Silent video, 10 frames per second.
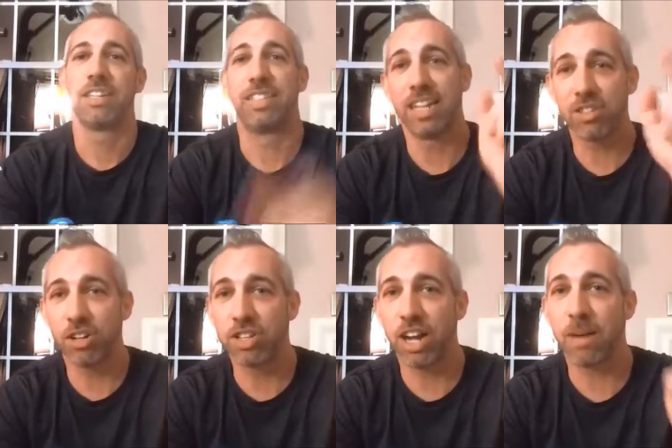Because that's
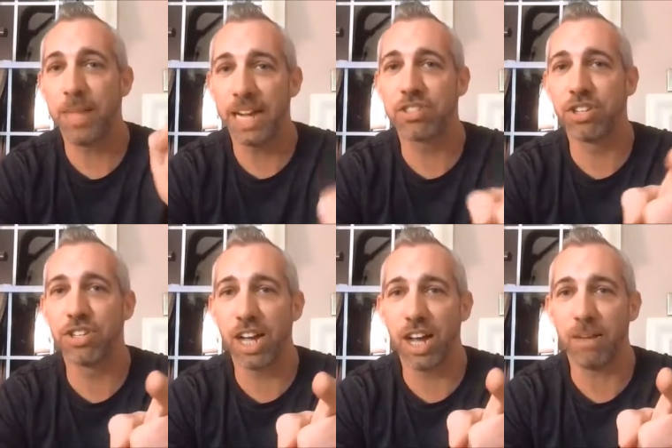our job. That's
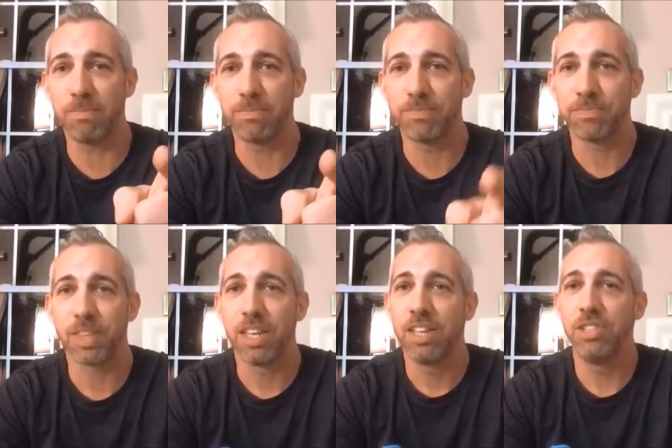your job.
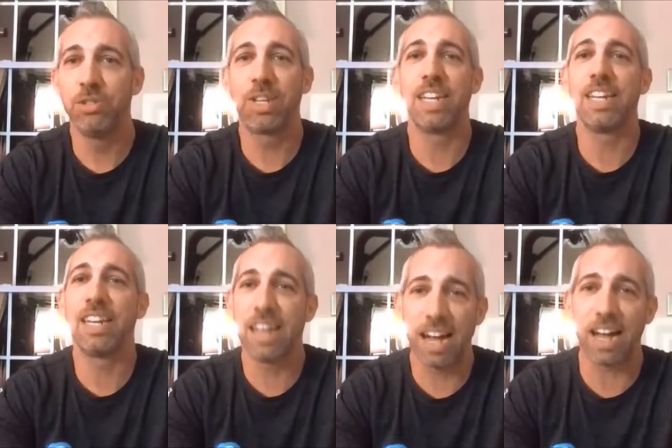You
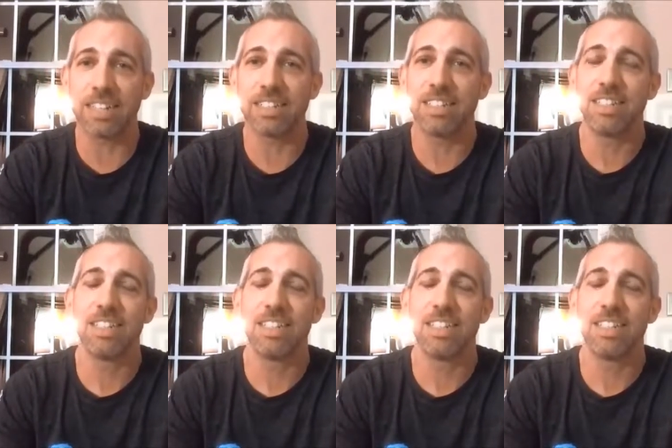cannot,